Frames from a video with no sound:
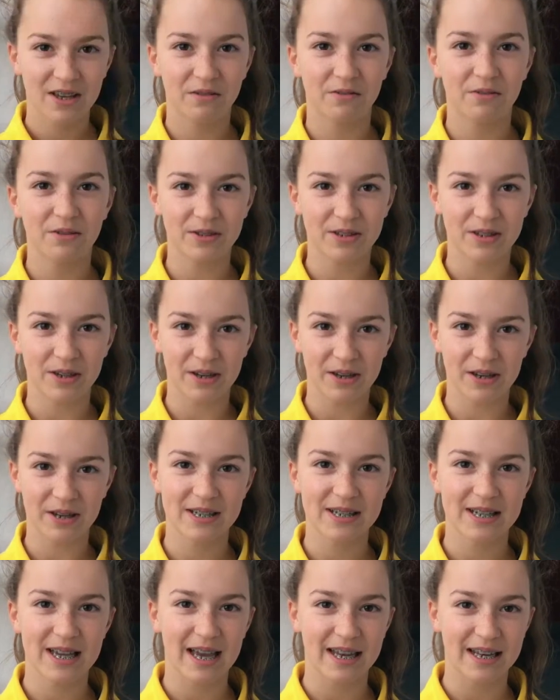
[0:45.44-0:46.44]
You feel so good
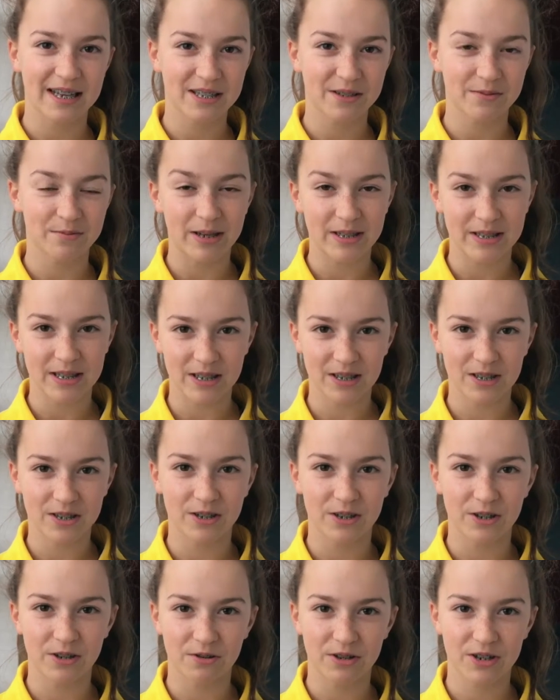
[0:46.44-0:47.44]
and it's amazing to
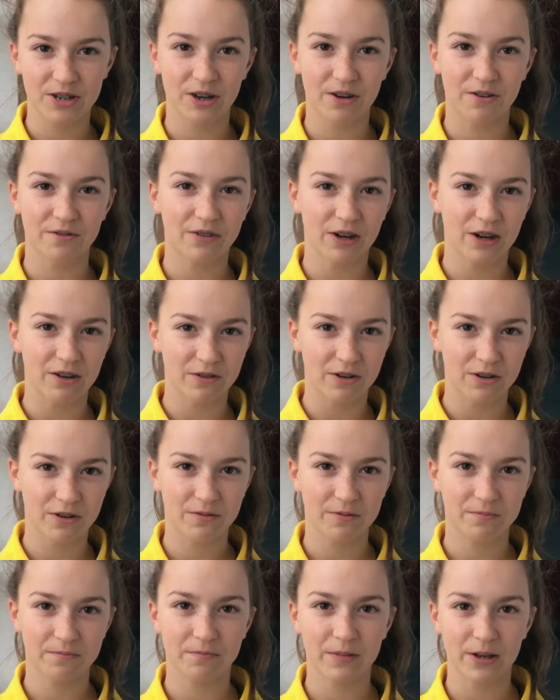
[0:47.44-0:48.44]
do a show in front of
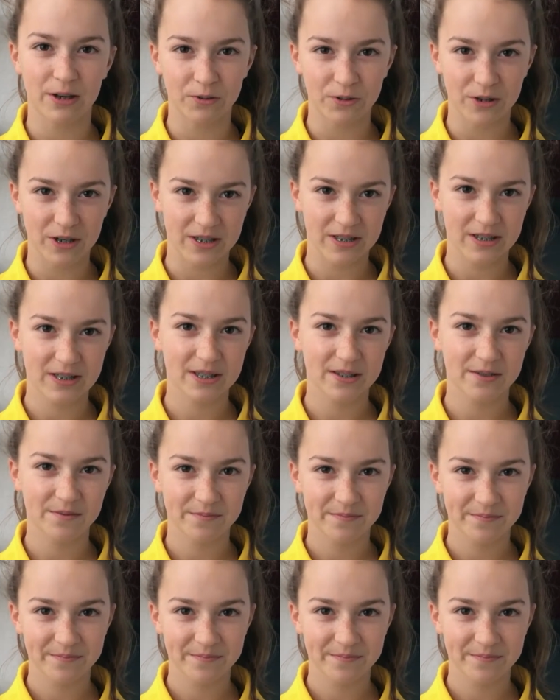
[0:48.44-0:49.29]
a big audience.